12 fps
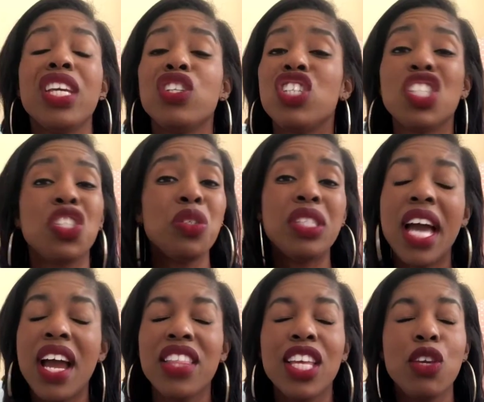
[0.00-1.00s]
that you're just too
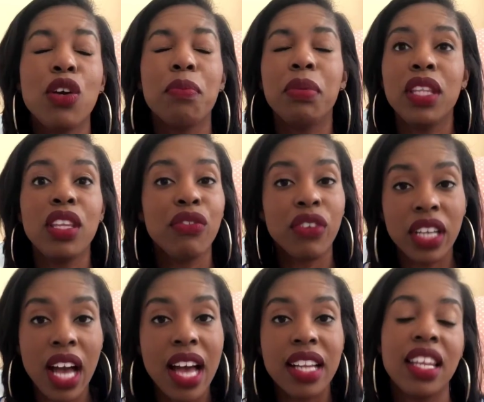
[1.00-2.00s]
tired that you completely
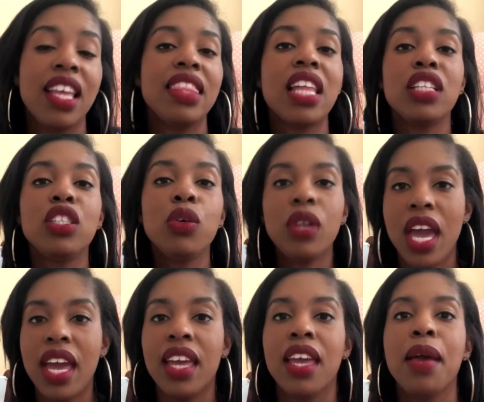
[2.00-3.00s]
forgot. That's
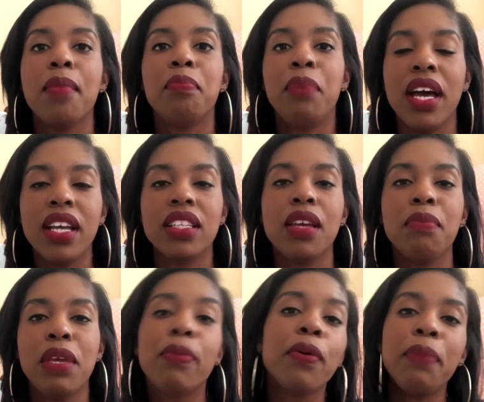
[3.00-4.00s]
okay, but
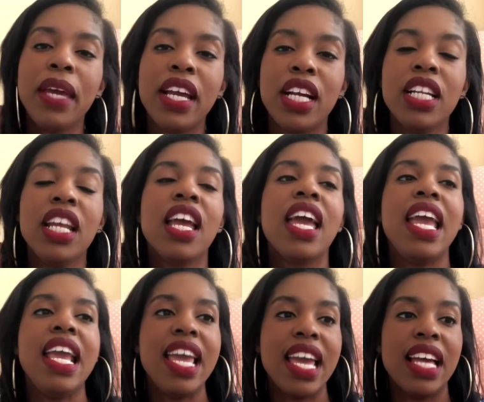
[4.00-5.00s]
be prepared.
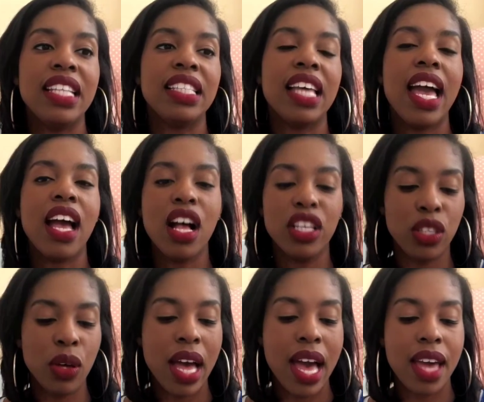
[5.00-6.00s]
And I
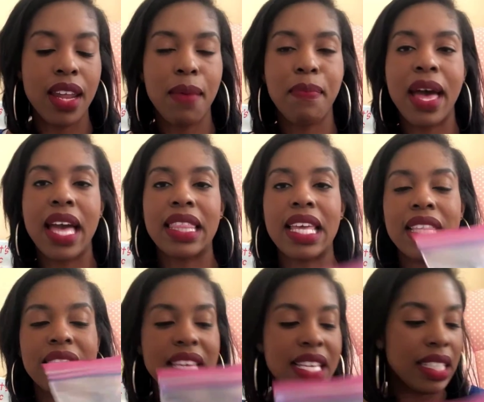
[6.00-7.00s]
also had a bag
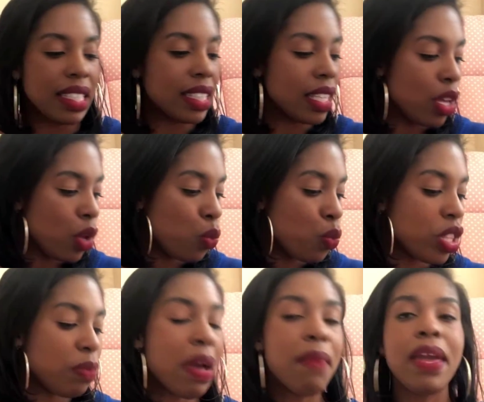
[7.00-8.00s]
like this
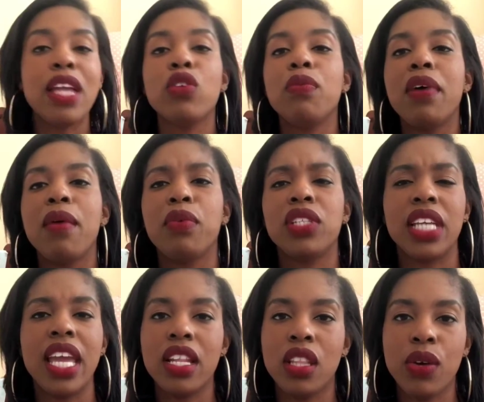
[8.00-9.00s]
with my manual pump, which I
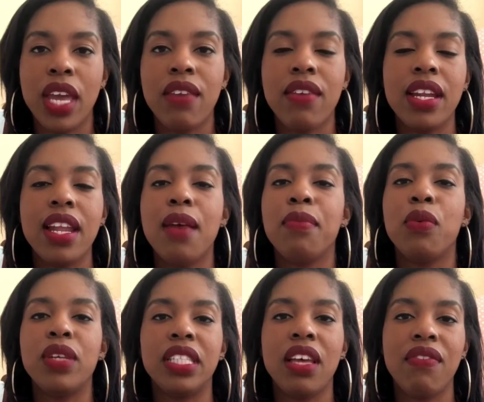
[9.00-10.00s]
can't locate right now, but
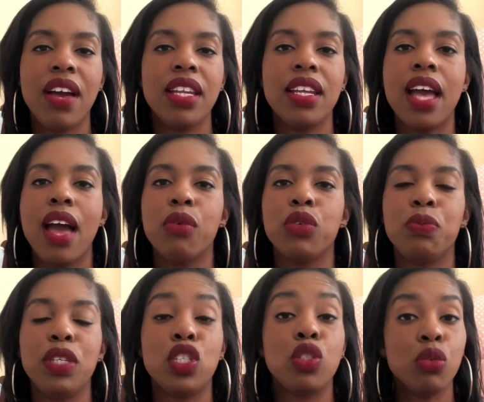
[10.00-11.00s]
once I find it, I will
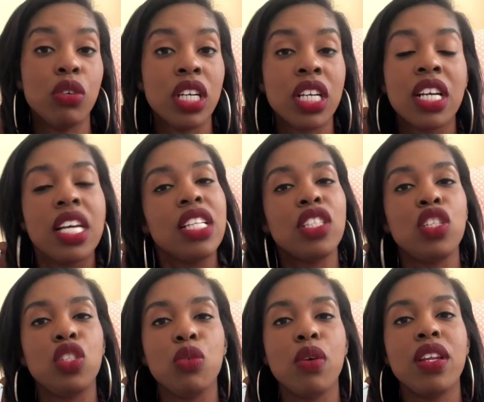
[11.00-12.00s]
be sure to
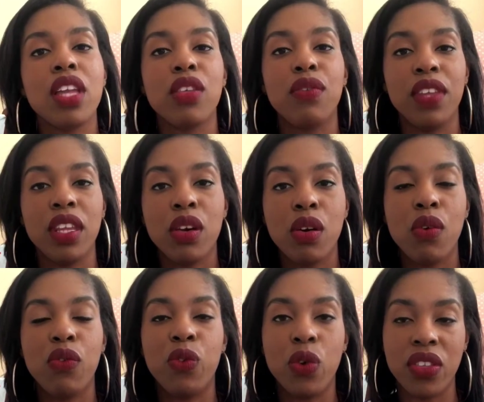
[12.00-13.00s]
do another video
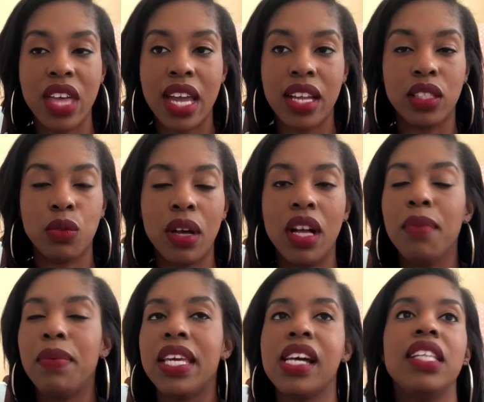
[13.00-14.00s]
for that as well,
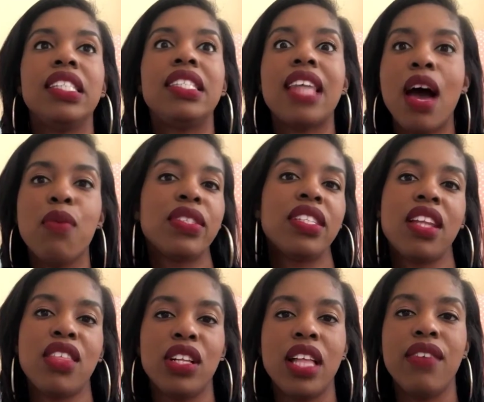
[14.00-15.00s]
because that was
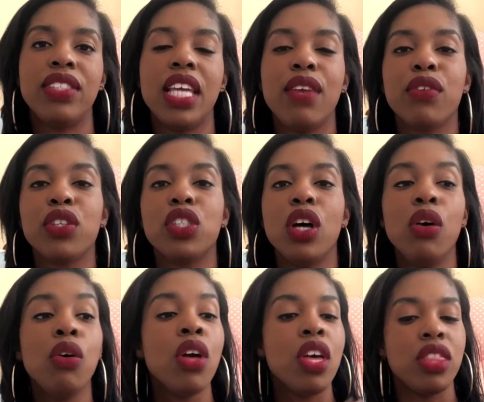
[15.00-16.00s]
another lifesaver.
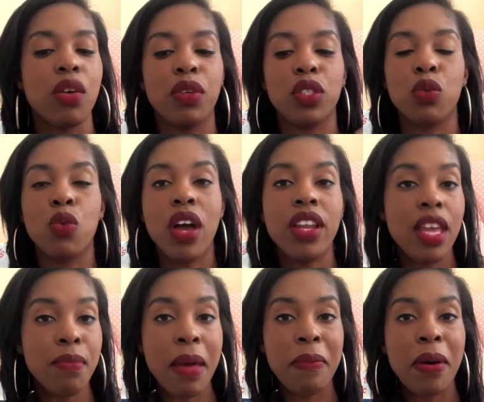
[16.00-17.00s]
So there was one
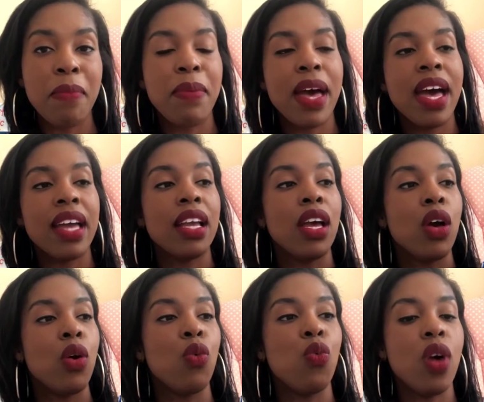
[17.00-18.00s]
in my pump bag,
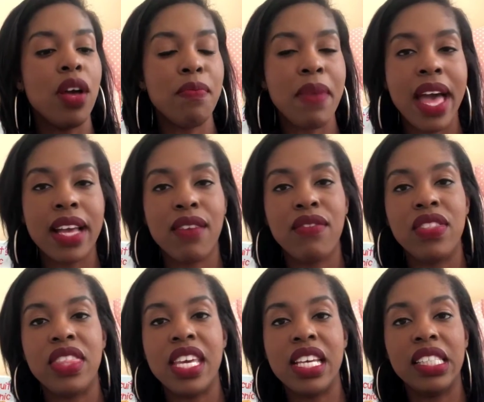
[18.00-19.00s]
one bag
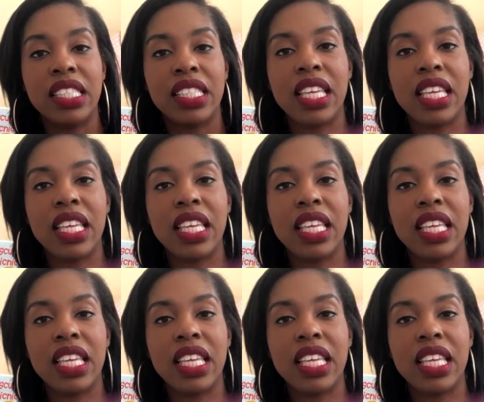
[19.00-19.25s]
of this